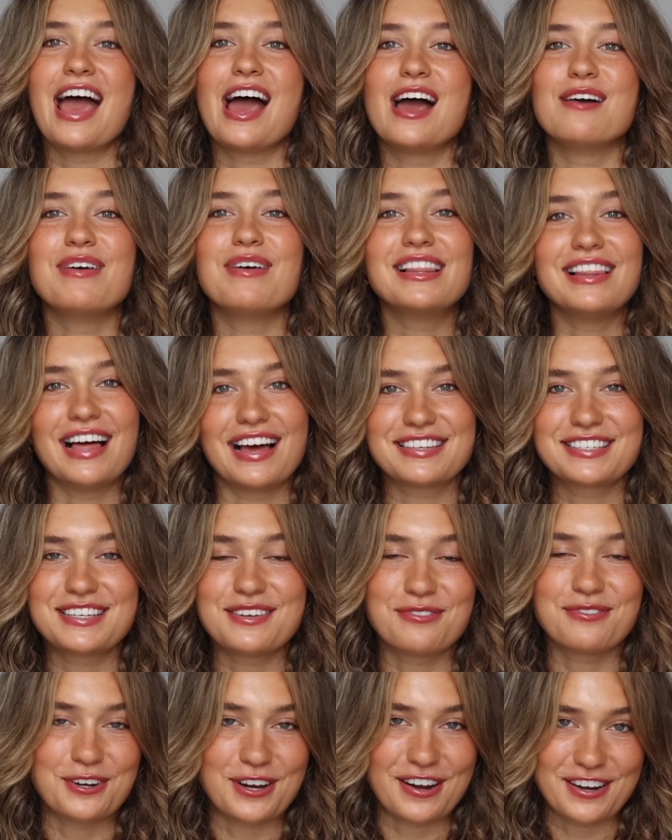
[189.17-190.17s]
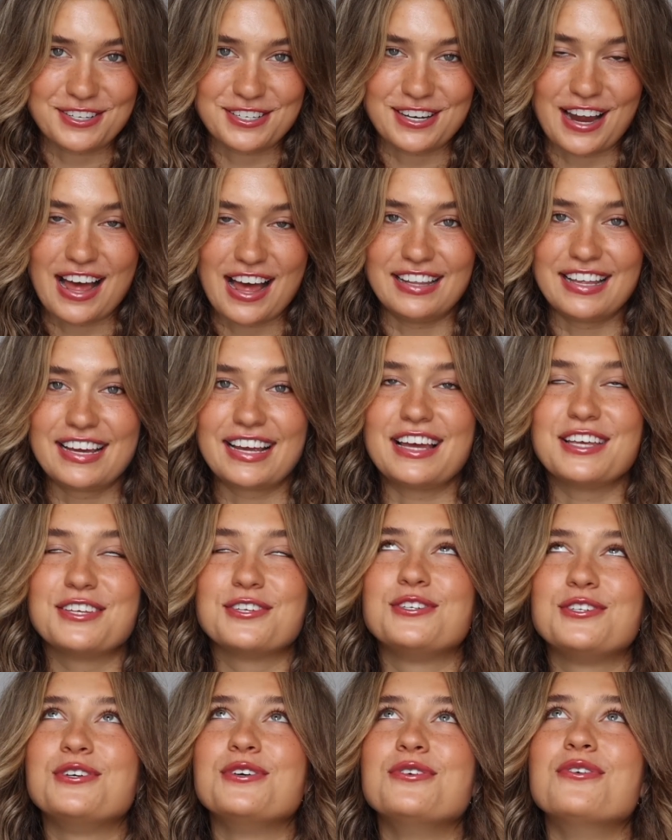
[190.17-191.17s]
And my last tip for hairstyling
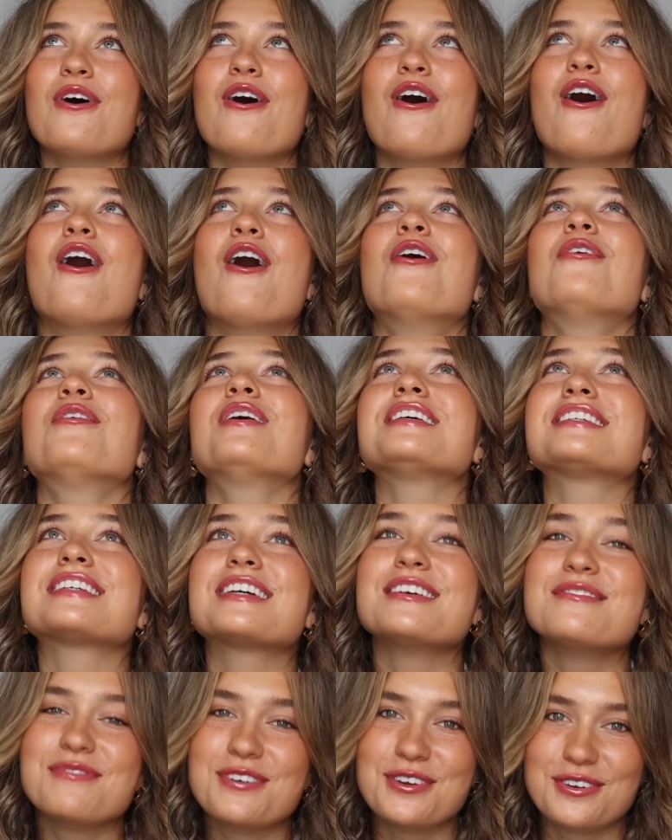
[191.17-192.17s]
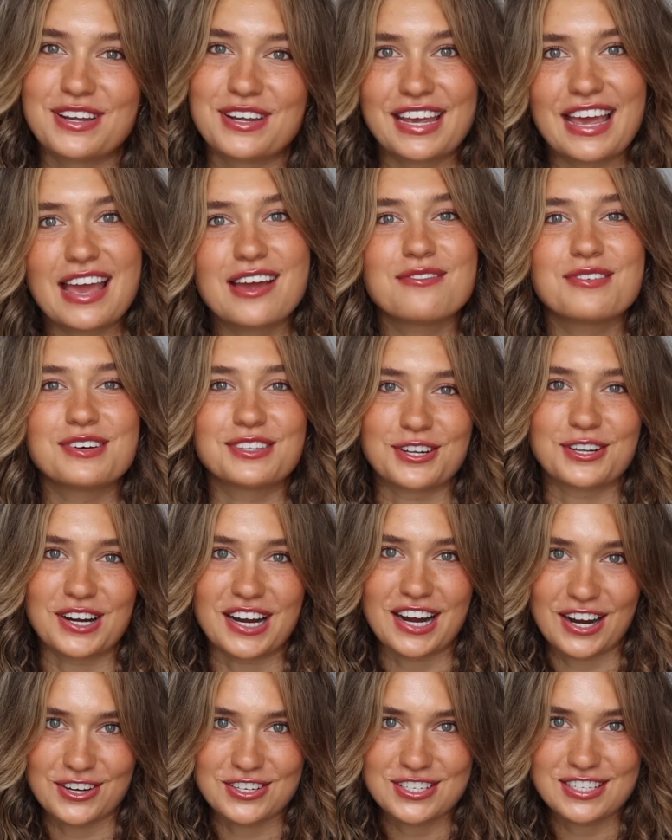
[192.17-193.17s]
is to always communicate with your
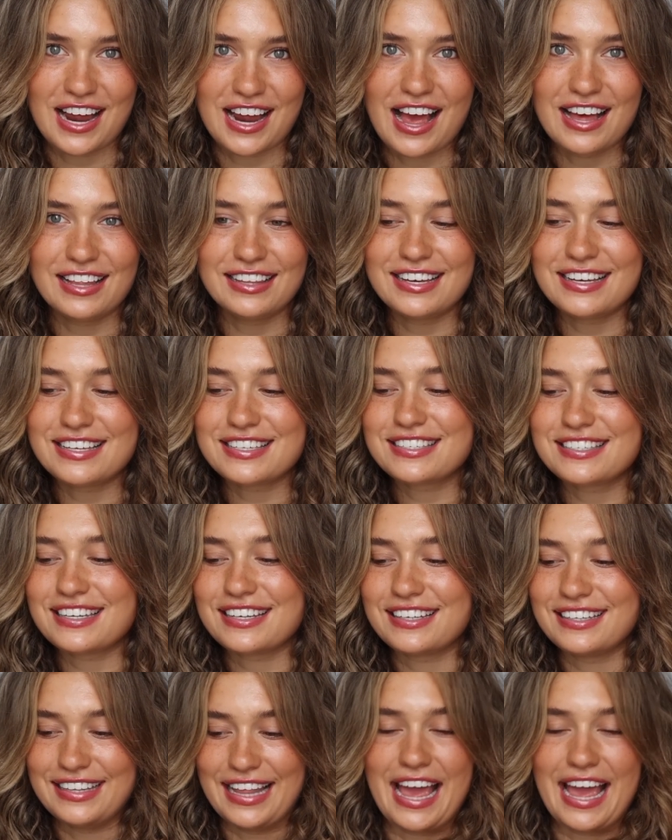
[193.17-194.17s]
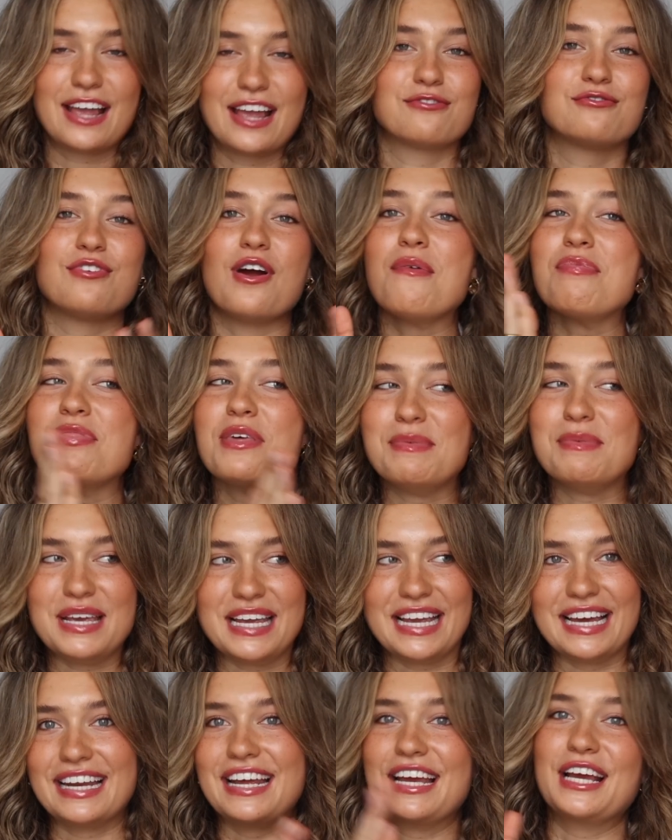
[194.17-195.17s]
hairstylist, from the
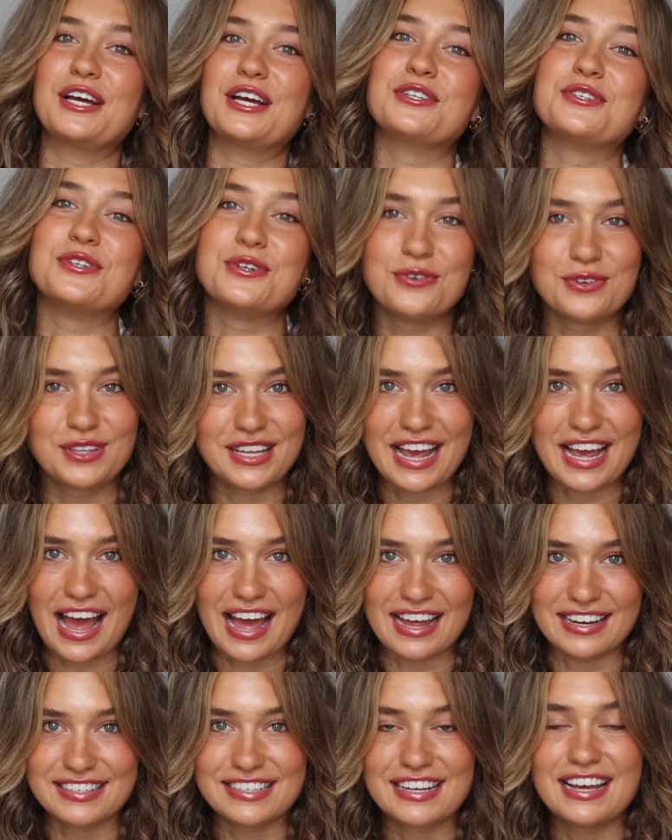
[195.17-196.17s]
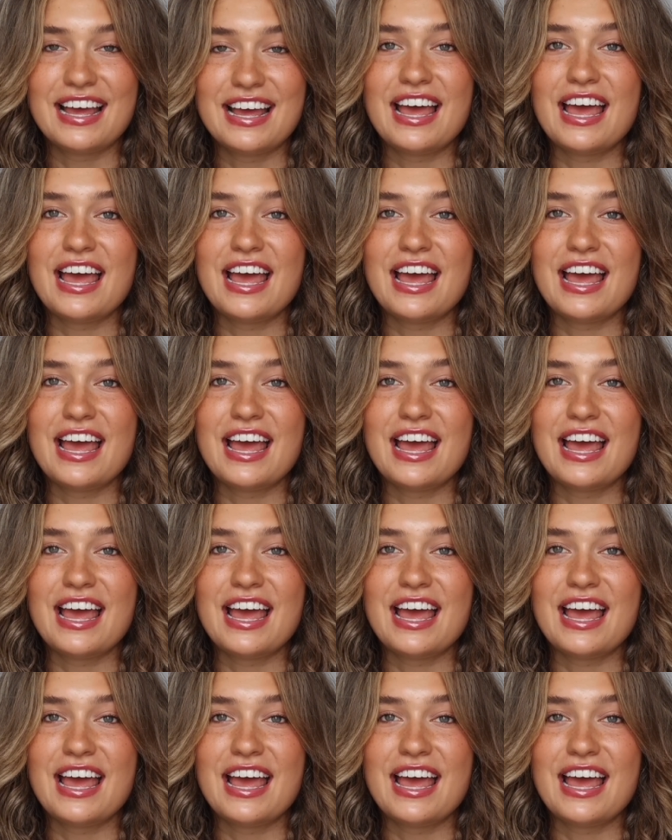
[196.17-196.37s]
beginning to the end.